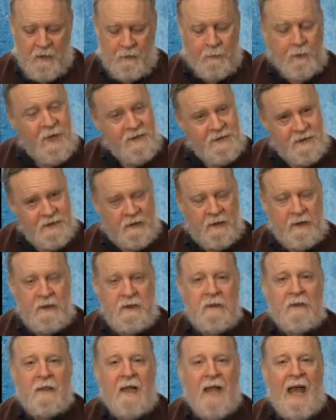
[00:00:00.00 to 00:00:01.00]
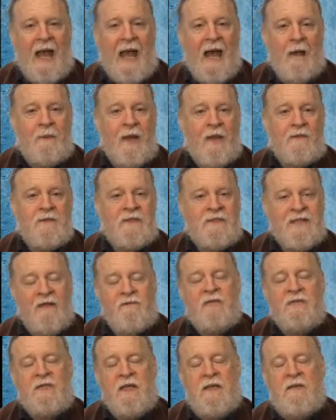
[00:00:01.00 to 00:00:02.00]
Presently, about
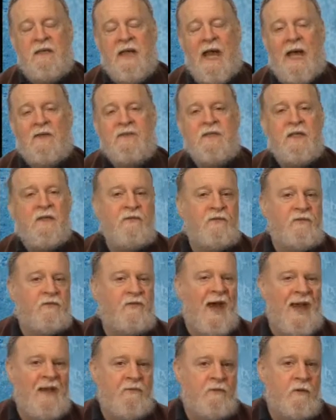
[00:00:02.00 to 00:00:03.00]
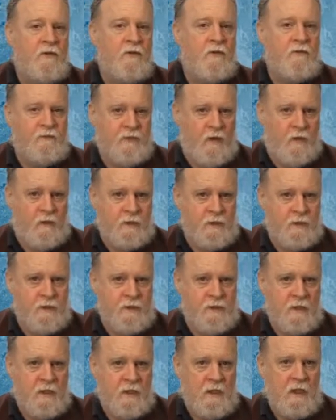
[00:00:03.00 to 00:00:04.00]
17,500
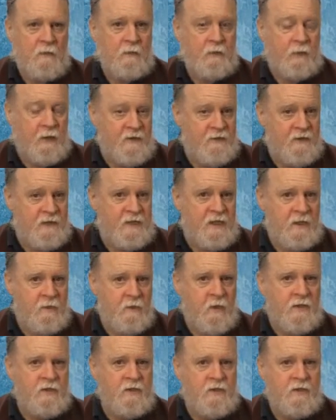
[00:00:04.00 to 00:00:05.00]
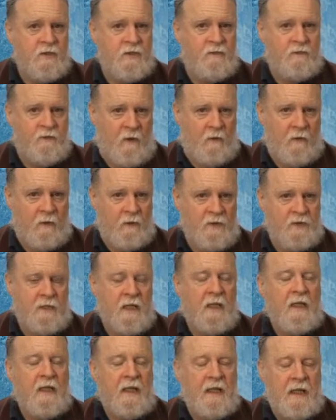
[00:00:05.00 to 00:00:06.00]
voters, previously registered voters,
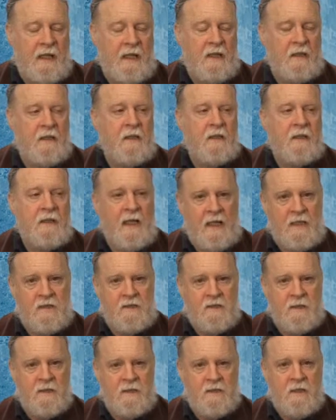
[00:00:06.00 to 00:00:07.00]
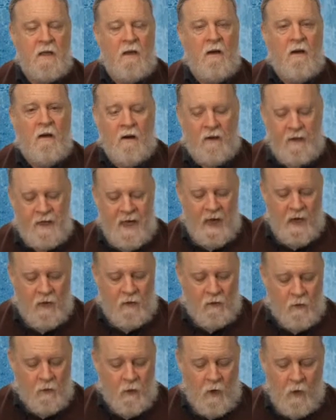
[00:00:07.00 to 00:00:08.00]
in Kansas are now,
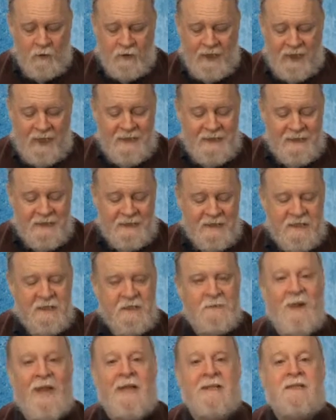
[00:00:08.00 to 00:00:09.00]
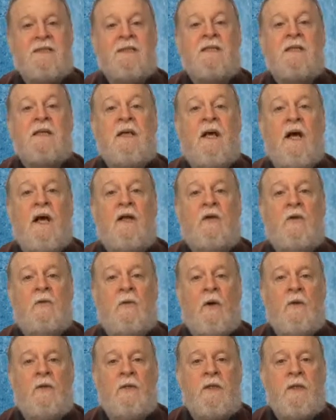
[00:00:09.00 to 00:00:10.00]
quote, in suspense,
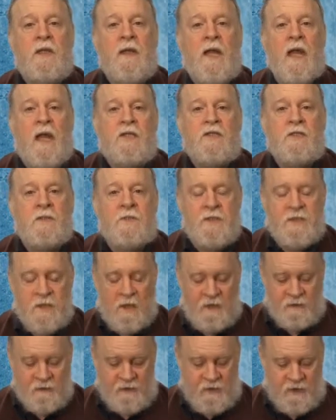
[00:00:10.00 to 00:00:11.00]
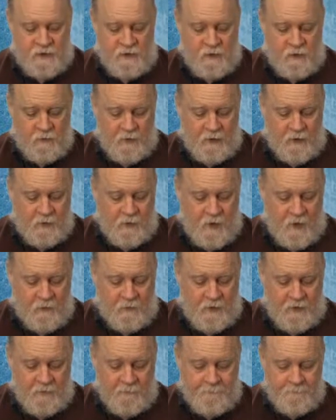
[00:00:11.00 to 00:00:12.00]
unquote, as a result of this new
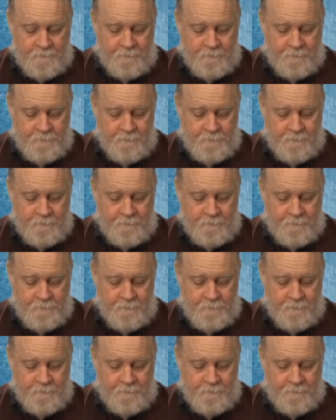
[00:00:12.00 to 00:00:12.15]
requirement.